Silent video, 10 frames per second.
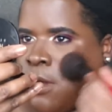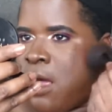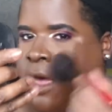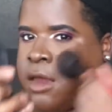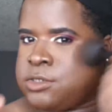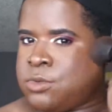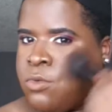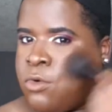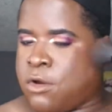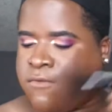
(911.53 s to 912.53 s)
adds
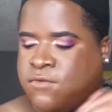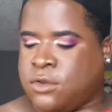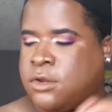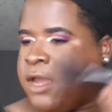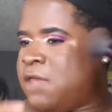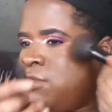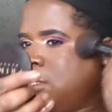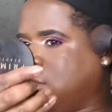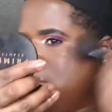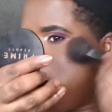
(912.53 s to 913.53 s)
warmth. You don't have to
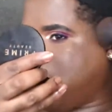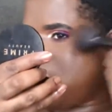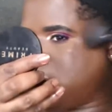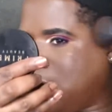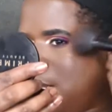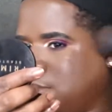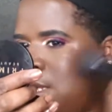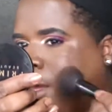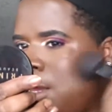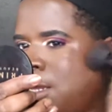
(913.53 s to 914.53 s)
use them at the same
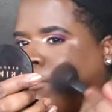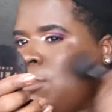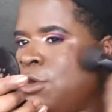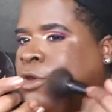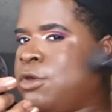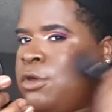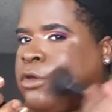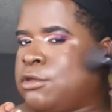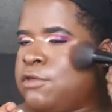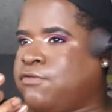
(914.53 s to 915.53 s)
time.
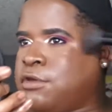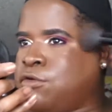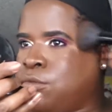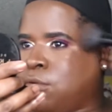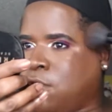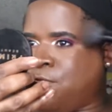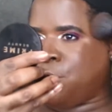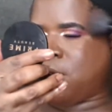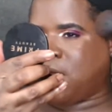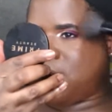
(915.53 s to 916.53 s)
If you
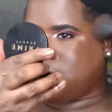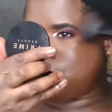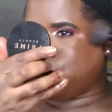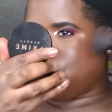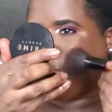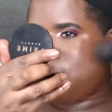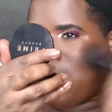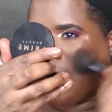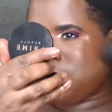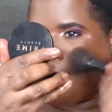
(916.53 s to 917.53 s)
contour, you don't
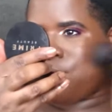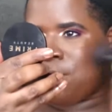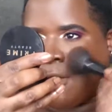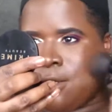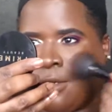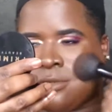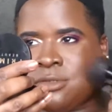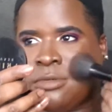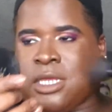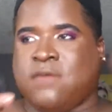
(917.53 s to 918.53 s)
have to
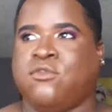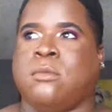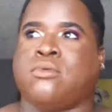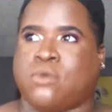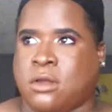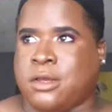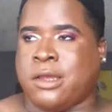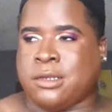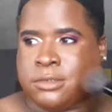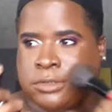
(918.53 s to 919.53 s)
bronze, and if you
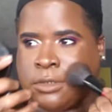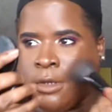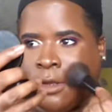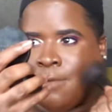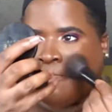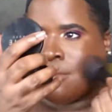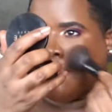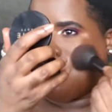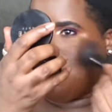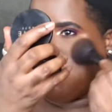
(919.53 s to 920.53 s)
bronze,
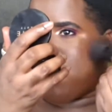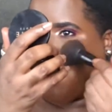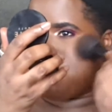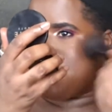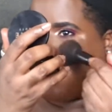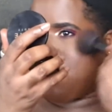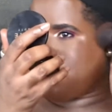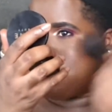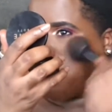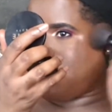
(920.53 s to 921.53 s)
you don't have to
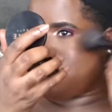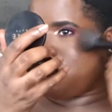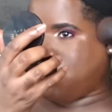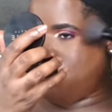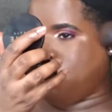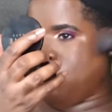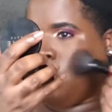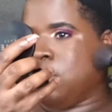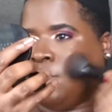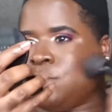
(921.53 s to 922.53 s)
contour it. So you
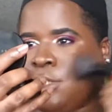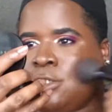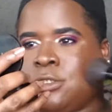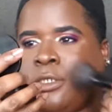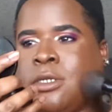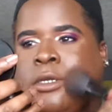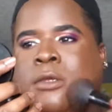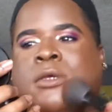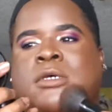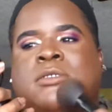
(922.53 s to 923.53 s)
can just
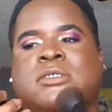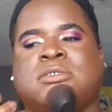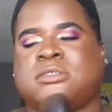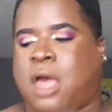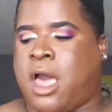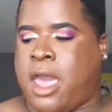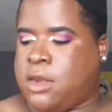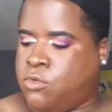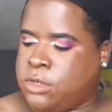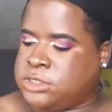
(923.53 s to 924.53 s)

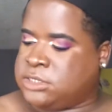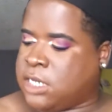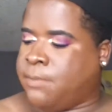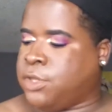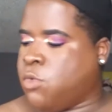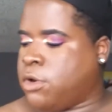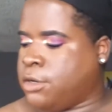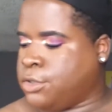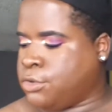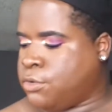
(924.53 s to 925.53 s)
decide which step you want
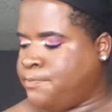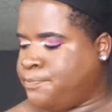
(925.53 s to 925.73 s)
to do.